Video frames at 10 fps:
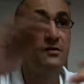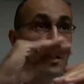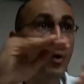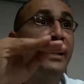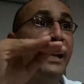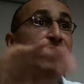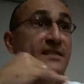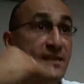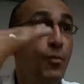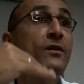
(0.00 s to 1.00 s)
So I'm looking at it
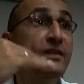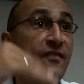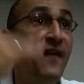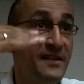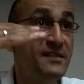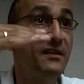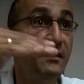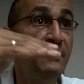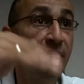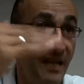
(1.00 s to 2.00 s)
as a
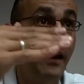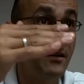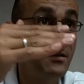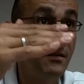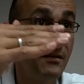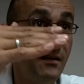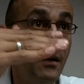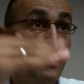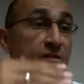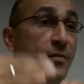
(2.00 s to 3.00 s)
multifaceted text.
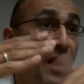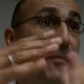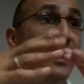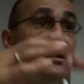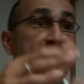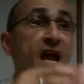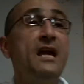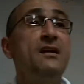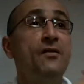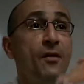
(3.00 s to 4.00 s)
So I'm coming and
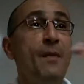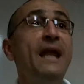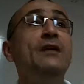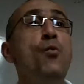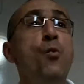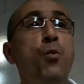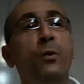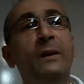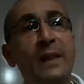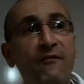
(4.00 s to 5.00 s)
saying there are many
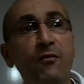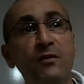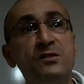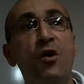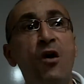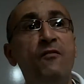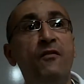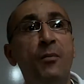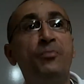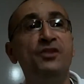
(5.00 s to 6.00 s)
levels of
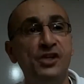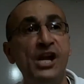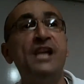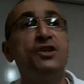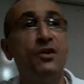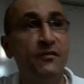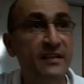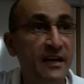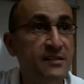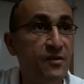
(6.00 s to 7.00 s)
appreciation of
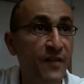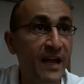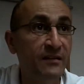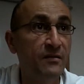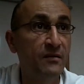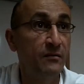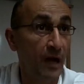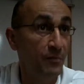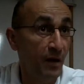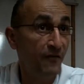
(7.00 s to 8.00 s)
text of that.
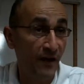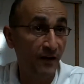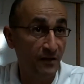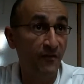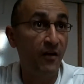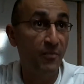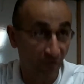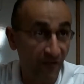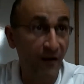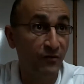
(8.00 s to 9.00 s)
I find it a very
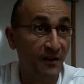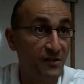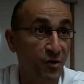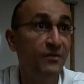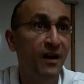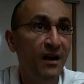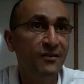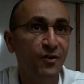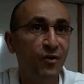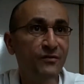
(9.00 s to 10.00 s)
profound text.
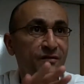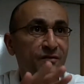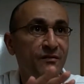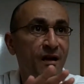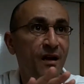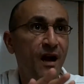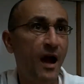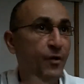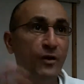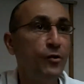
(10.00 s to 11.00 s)

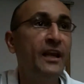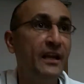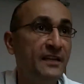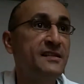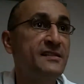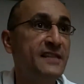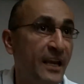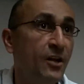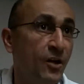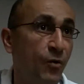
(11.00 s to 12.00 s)
I'm not looking at this a
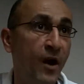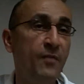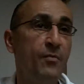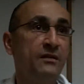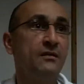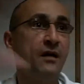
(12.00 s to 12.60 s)
secular way, but